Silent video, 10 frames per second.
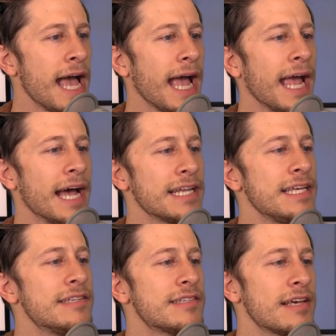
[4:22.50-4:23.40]
And
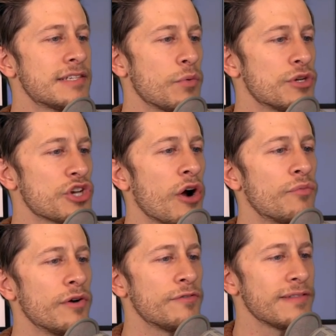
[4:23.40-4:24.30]
he says it was a
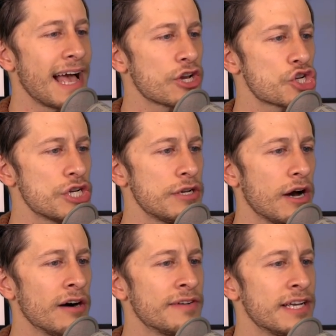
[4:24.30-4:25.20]
reflection
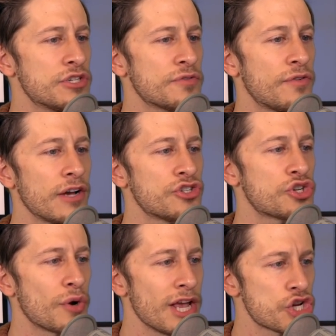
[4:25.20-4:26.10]
of his
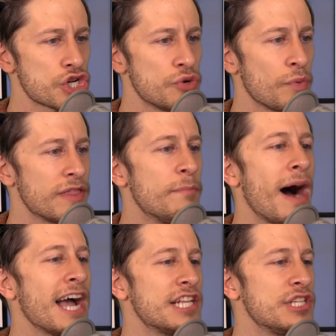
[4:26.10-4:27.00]
frustration with
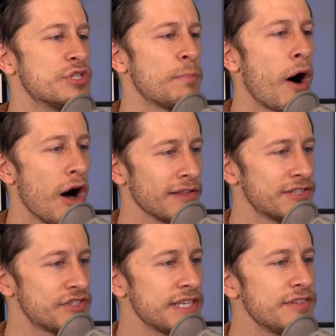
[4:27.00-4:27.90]
Biden's
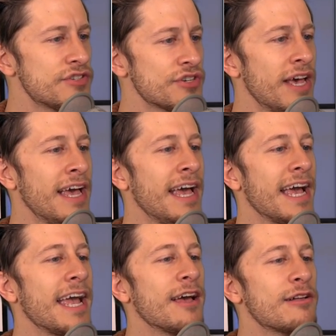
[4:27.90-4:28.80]
policies,
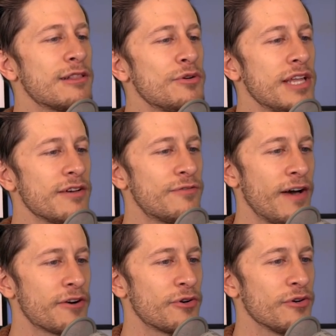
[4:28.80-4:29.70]
including
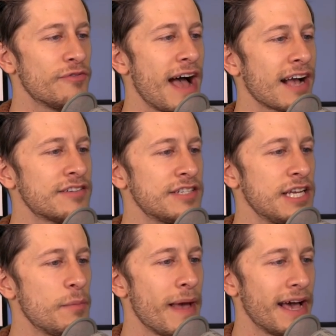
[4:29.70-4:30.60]
federal
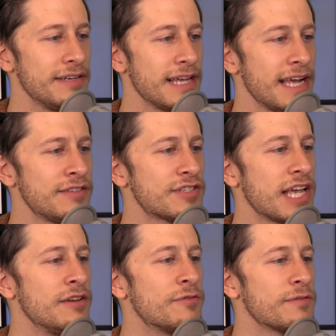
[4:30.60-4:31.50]
vaccine mandates,
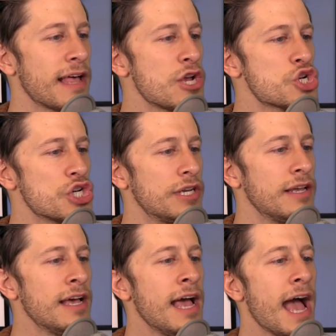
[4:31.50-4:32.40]
inflation,
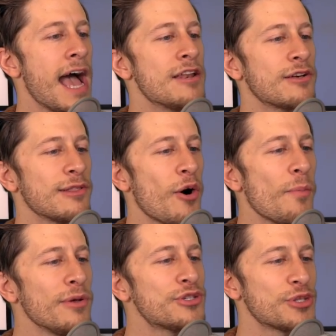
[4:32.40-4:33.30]
and
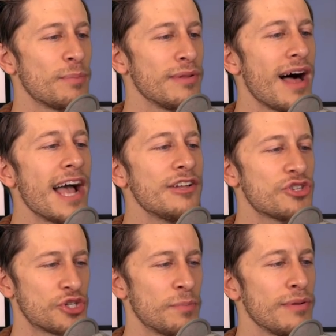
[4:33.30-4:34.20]
global supply,
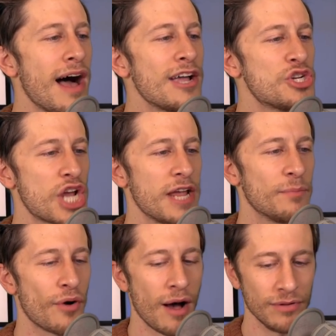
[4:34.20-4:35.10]
supply chain
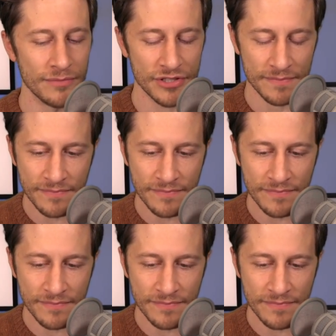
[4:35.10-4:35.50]
problems